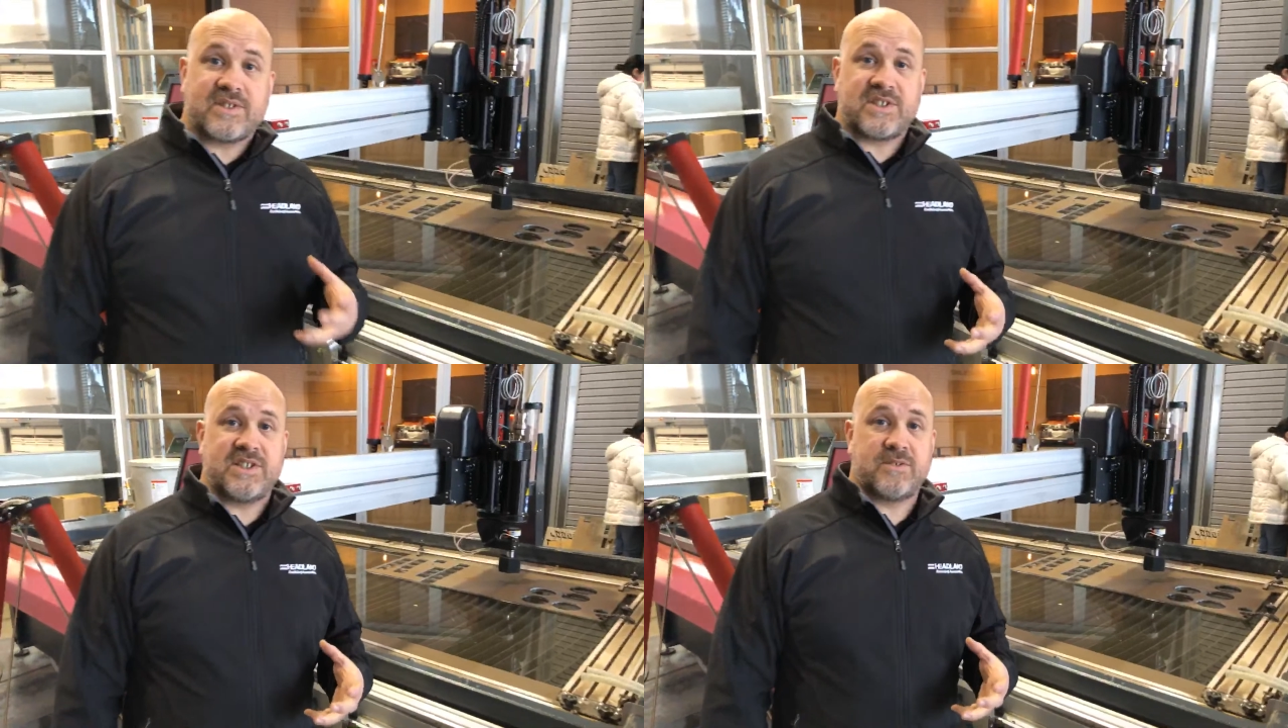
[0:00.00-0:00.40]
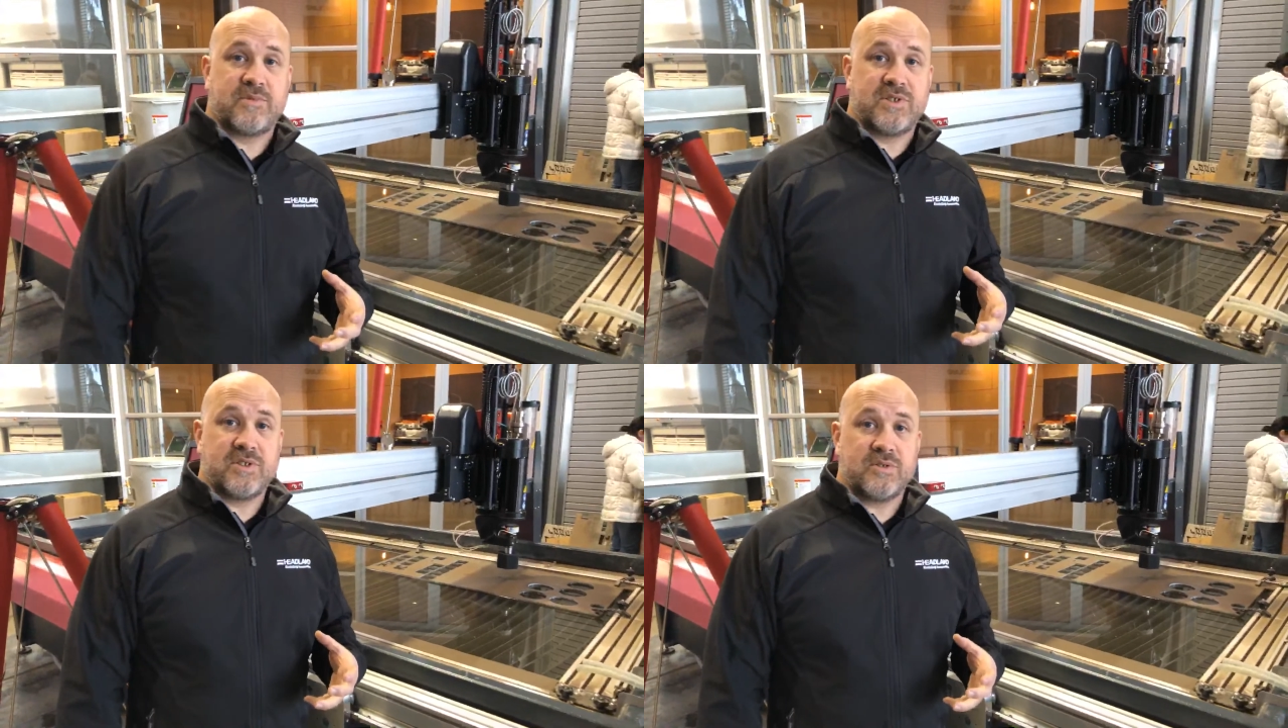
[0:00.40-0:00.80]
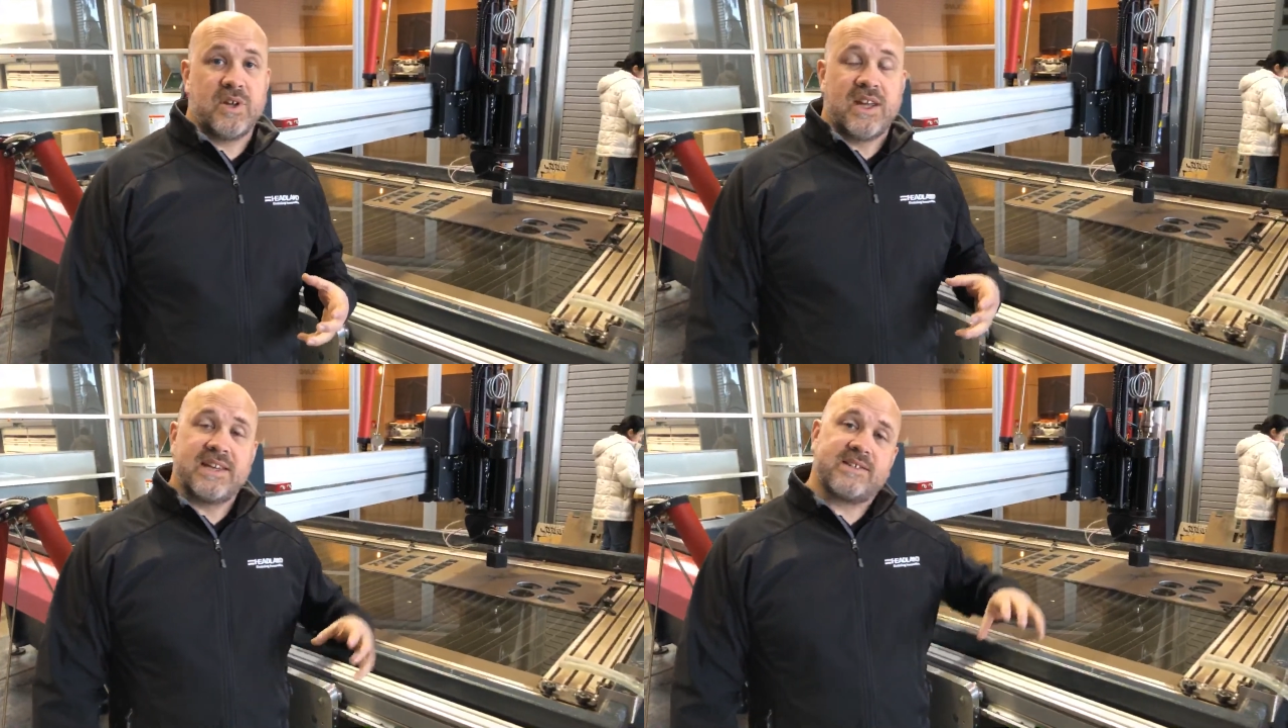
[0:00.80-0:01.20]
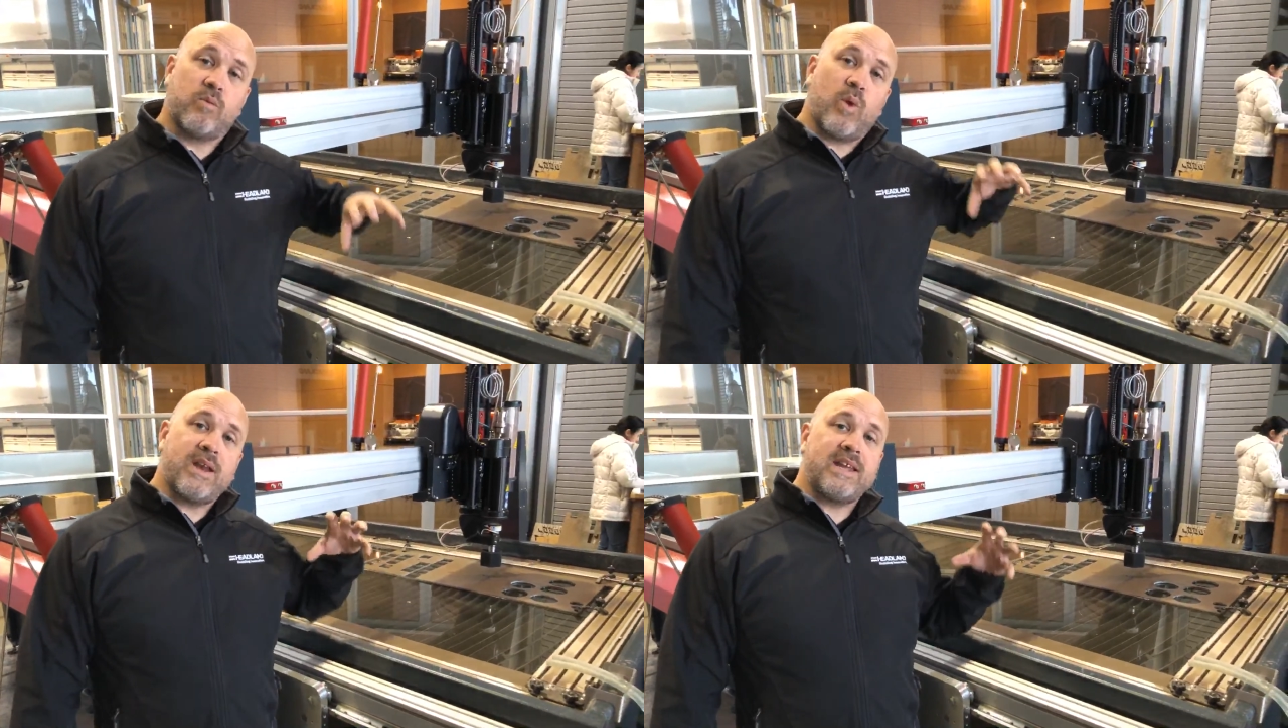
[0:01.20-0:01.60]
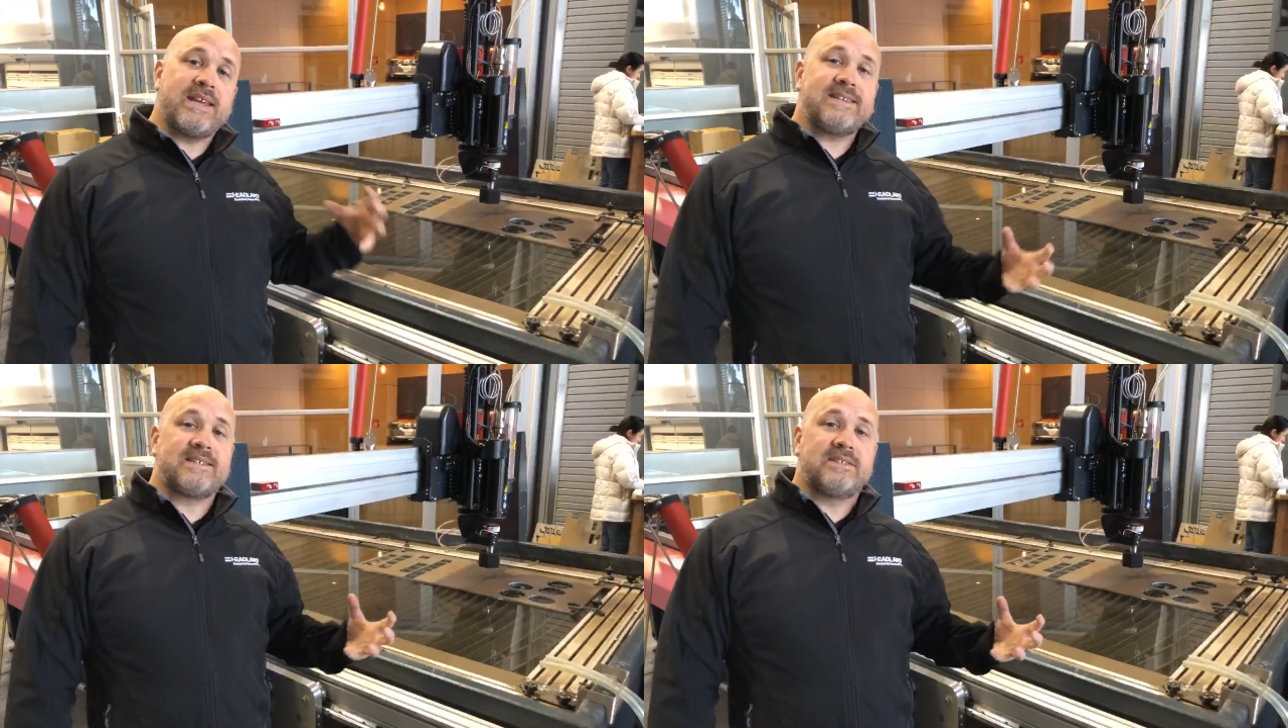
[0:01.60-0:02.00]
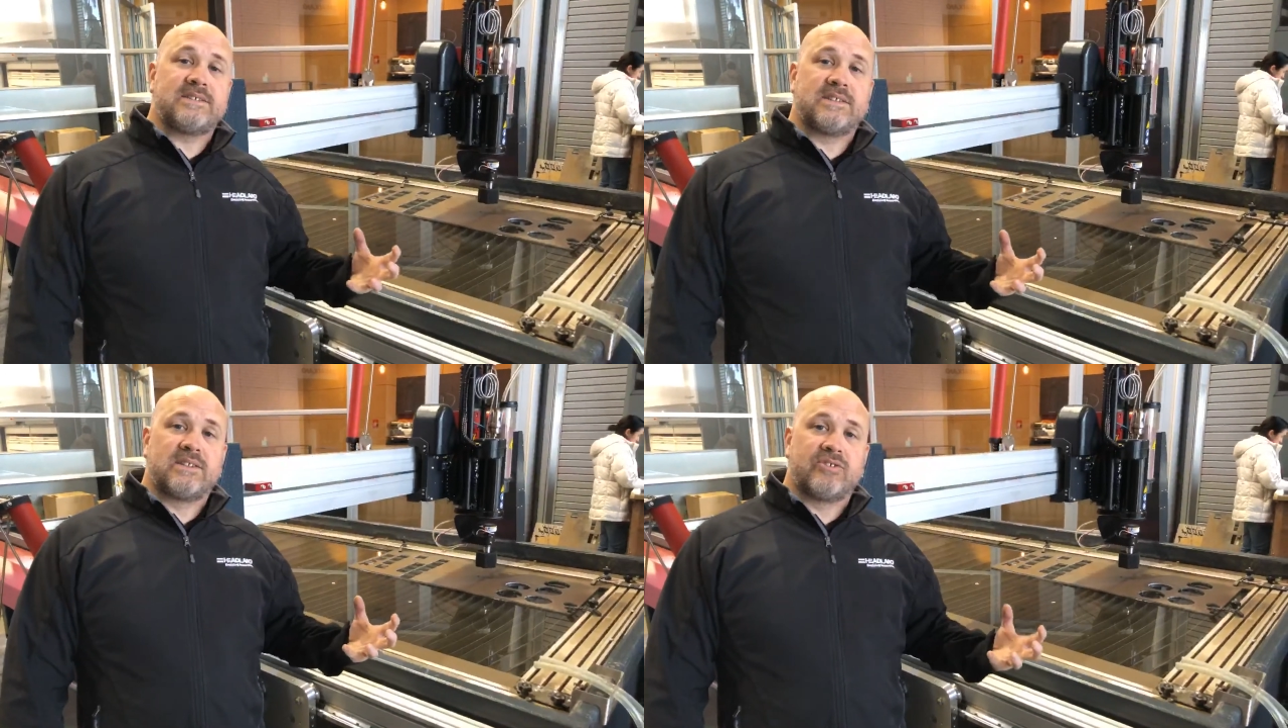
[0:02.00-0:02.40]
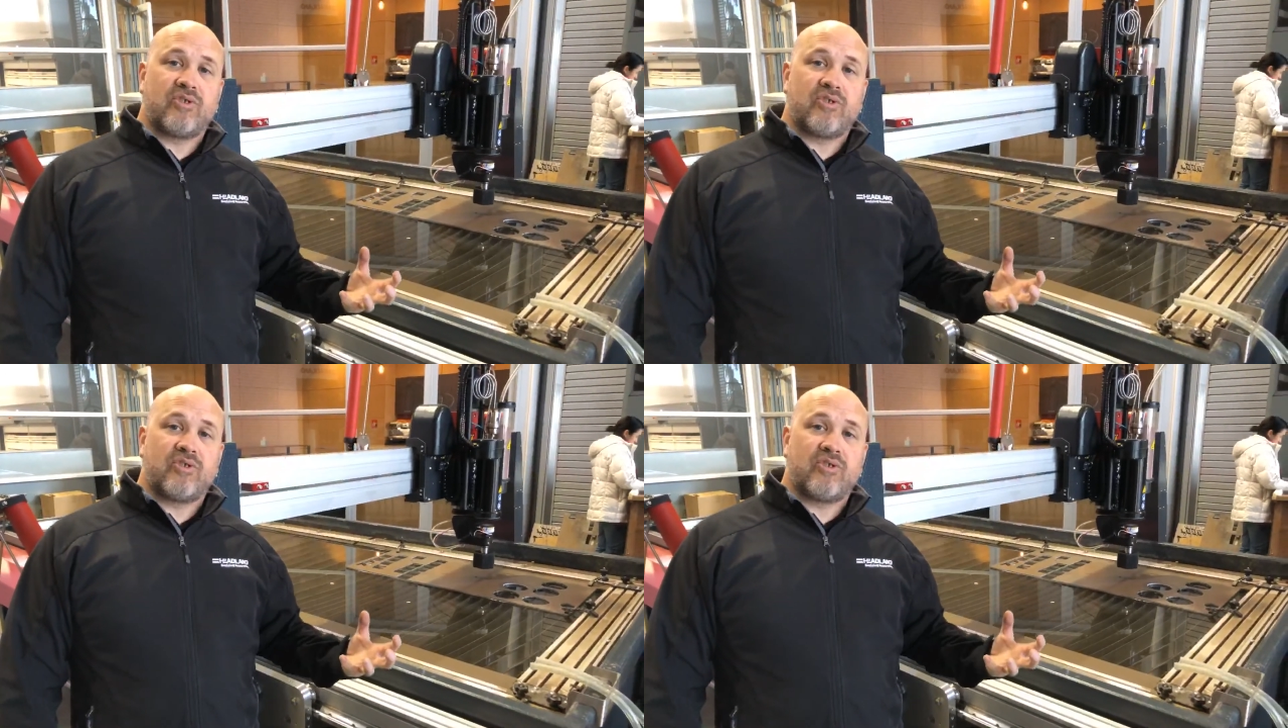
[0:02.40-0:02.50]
the system to do is that when the